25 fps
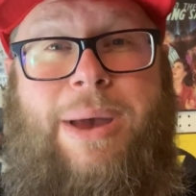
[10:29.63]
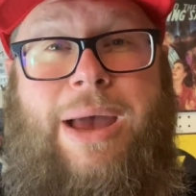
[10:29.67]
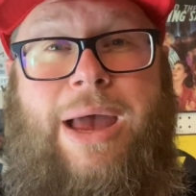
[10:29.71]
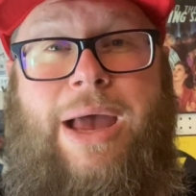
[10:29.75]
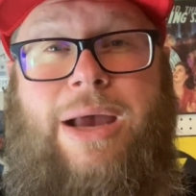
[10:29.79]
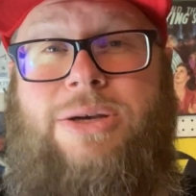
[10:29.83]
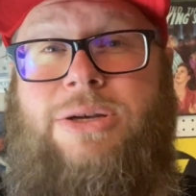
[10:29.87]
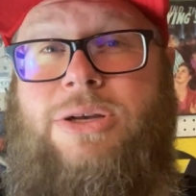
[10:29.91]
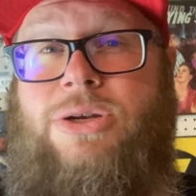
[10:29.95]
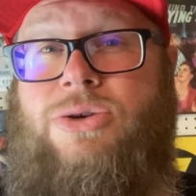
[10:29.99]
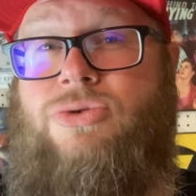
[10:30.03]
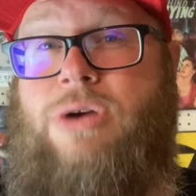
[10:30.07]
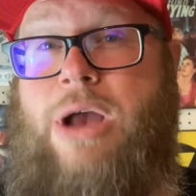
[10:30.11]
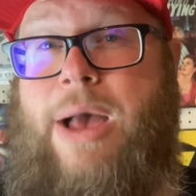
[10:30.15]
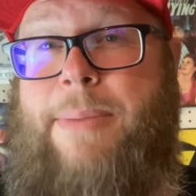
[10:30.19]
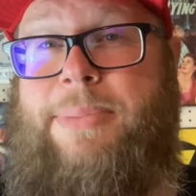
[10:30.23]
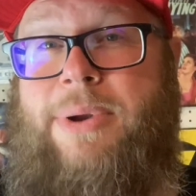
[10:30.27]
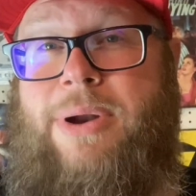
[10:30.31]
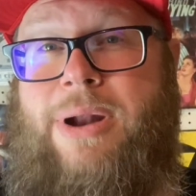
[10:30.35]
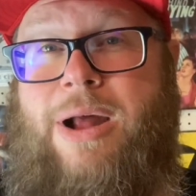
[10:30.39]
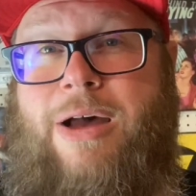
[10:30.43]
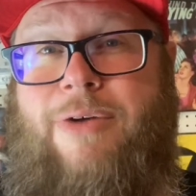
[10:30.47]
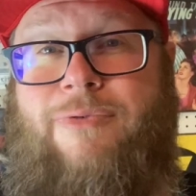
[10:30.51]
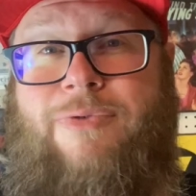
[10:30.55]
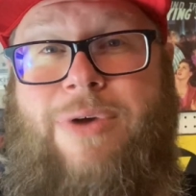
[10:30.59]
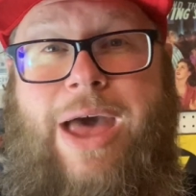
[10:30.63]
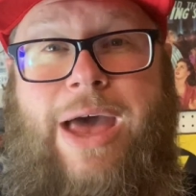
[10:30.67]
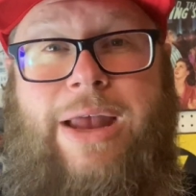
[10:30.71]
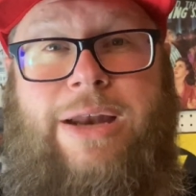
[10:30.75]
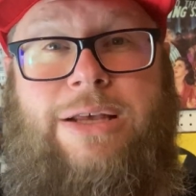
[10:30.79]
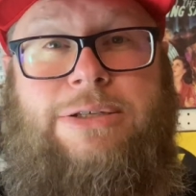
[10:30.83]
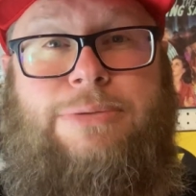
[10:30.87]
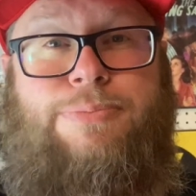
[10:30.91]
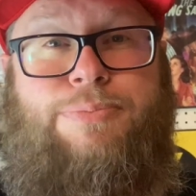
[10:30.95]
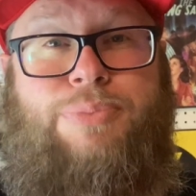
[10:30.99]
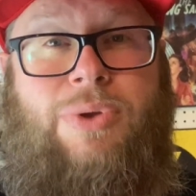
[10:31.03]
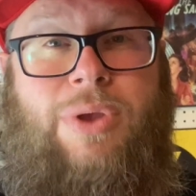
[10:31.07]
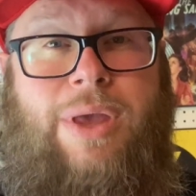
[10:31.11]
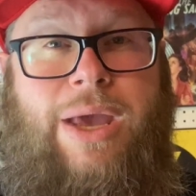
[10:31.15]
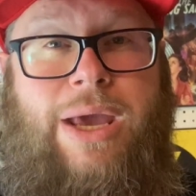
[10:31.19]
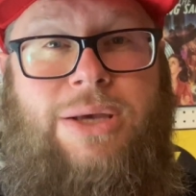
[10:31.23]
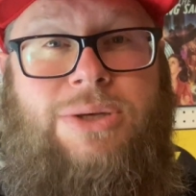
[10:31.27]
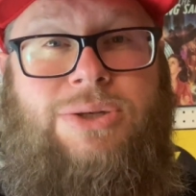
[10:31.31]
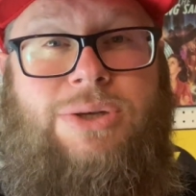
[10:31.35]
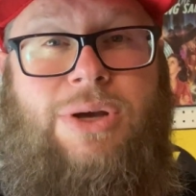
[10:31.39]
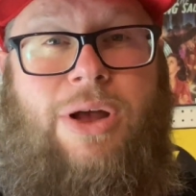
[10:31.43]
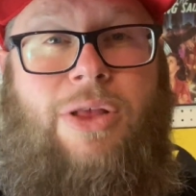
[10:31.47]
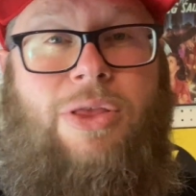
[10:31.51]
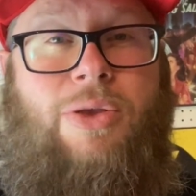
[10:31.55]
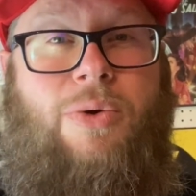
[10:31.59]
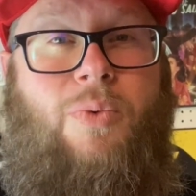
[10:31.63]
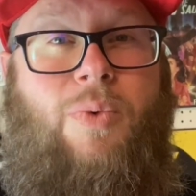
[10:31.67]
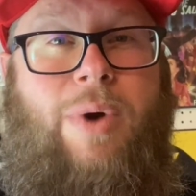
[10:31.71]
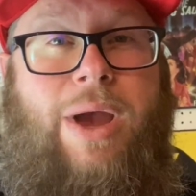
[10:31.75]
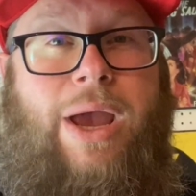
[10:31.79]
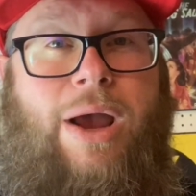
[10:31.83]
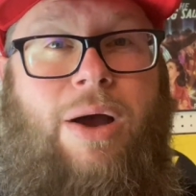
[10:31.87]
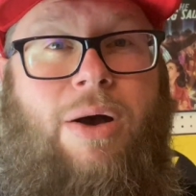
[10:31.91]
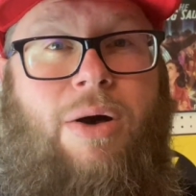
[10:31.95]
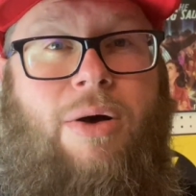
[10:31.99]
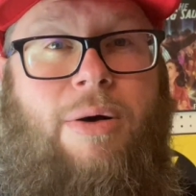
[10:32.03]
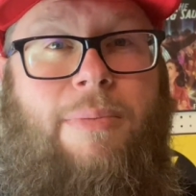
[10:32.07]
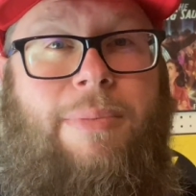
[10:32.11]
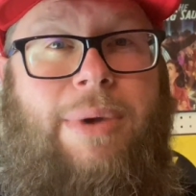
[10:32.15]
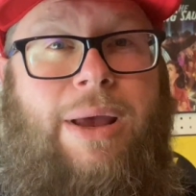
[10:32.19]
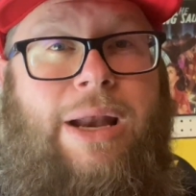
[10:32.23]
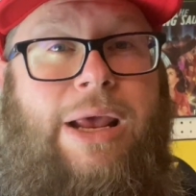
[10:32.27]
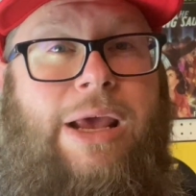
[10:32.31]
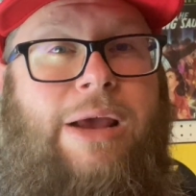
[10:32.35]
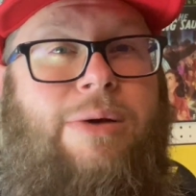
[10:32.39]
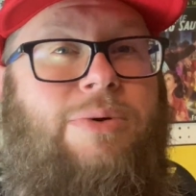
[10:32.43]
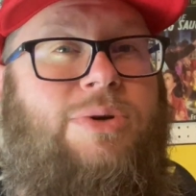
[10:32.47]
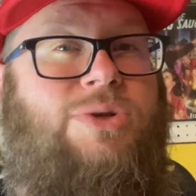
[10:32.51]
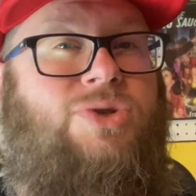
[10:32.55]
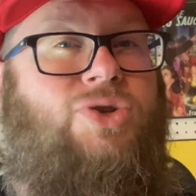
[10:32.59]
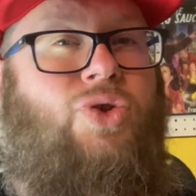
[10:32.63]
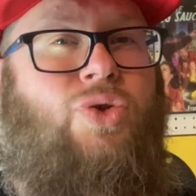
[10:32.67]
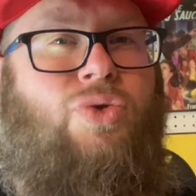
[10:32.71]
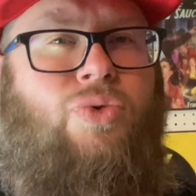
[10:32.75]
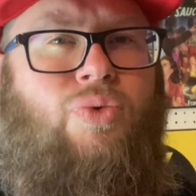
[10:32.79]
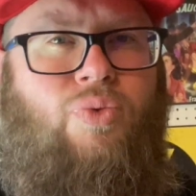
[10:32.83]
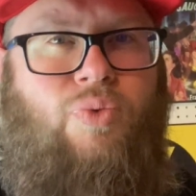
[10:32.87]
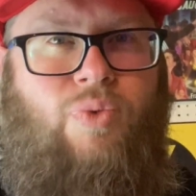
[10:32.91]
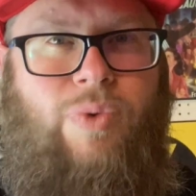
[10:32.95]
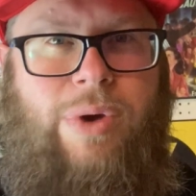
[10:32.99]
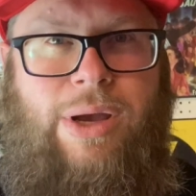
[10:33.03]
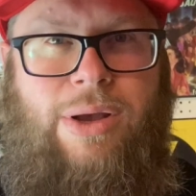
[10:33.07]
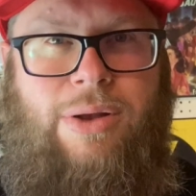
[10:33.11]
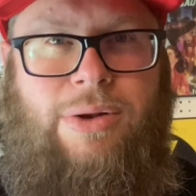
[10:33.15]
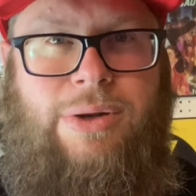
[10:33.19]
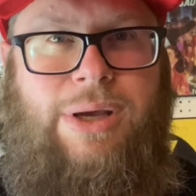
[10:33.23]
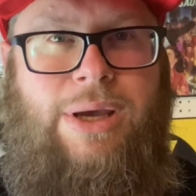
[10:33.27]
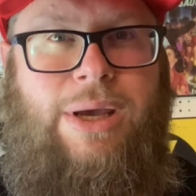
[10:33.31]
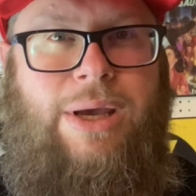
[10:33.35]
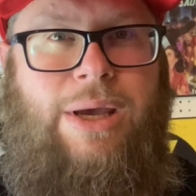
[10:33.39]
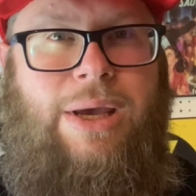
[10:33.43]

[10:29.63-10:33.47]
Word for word: I actually dropped it off at his place on the way home, and he was thrilled.